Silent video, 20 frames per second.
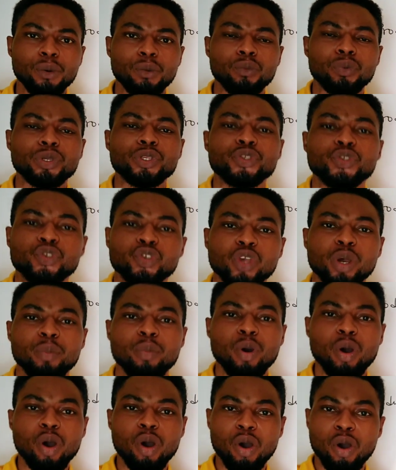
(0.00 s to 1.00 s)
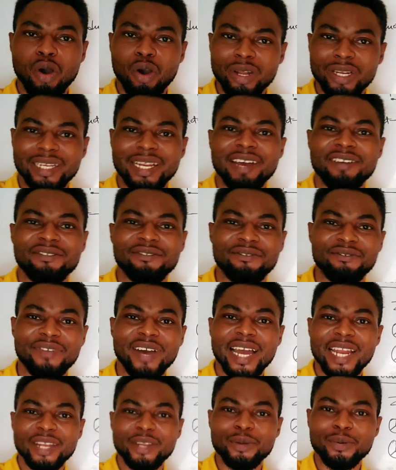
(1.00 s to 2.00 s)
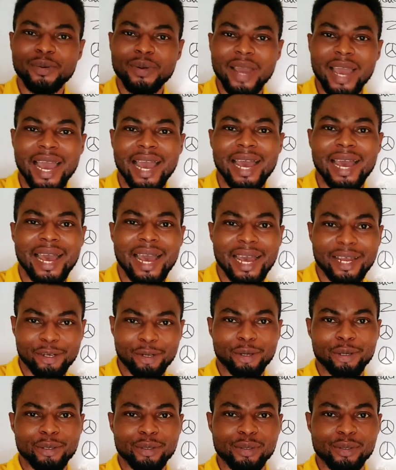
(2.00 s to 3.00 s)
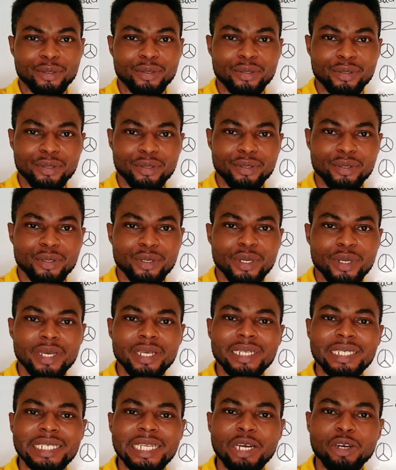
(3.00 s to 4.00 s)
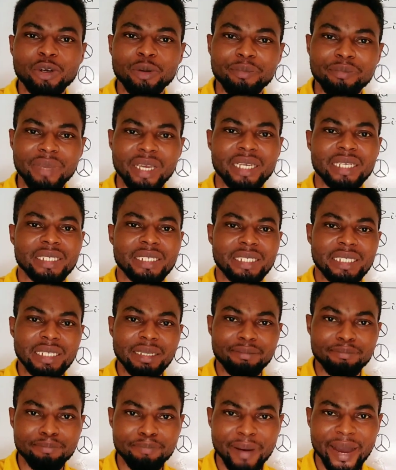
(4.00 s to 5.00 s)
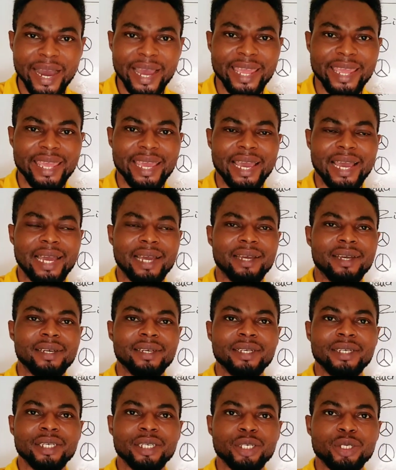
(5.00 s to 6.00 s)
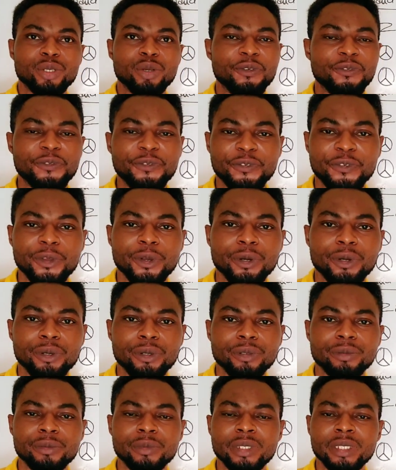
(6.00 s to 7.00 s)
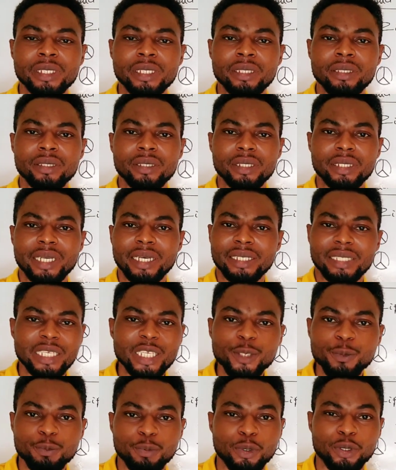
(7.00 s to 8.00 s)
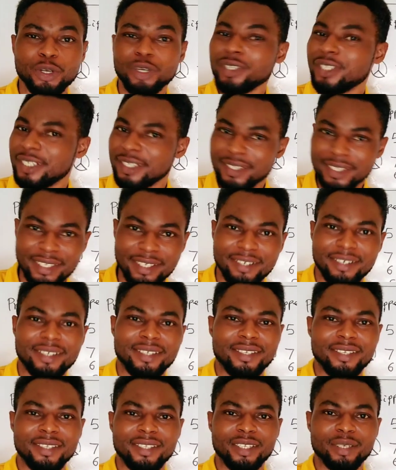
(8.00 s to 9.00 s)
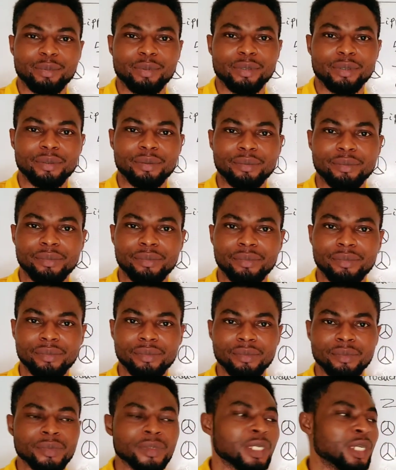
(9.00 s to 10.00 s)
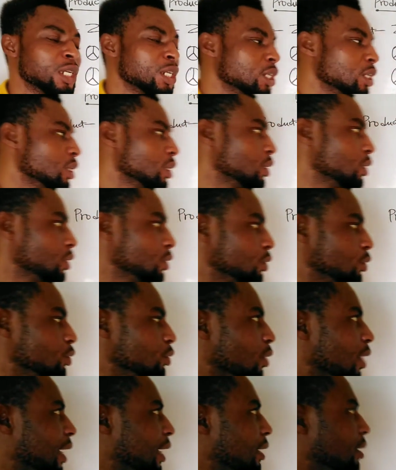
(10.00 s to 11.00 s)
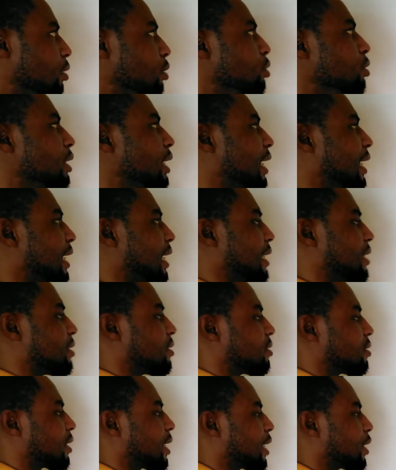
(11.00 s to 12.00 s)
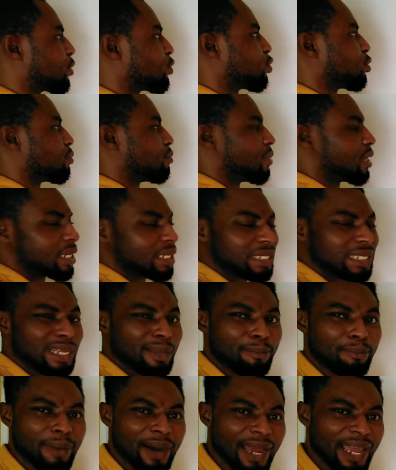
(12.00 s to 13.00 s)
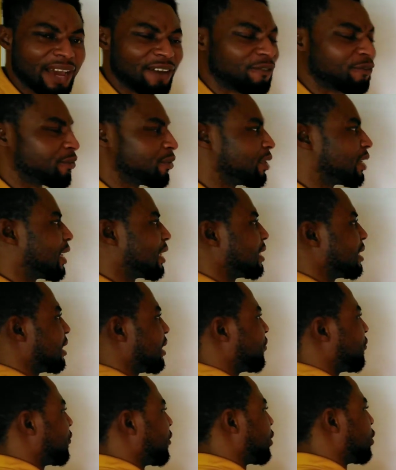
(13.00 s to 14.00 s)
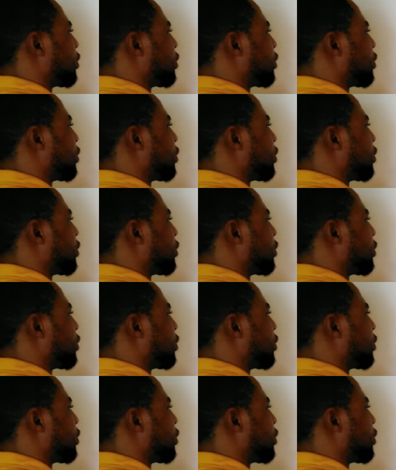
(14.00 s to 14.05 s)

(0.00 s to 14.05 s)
with some other value add-ons that will make the buyer, you know, feel that this product is irresistible. You are looking at trying to make the buyer feel that if he